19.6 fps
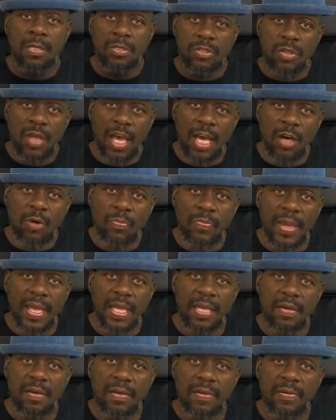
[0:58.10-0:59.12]
So how
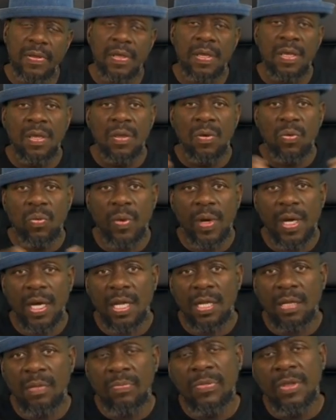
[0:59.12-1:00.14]
Maker?
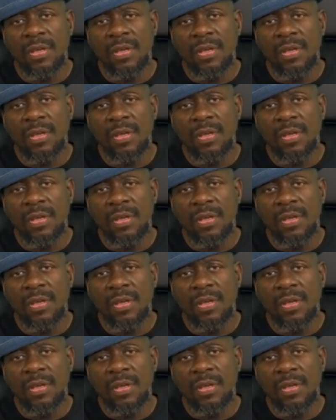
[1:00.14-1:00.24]
Well,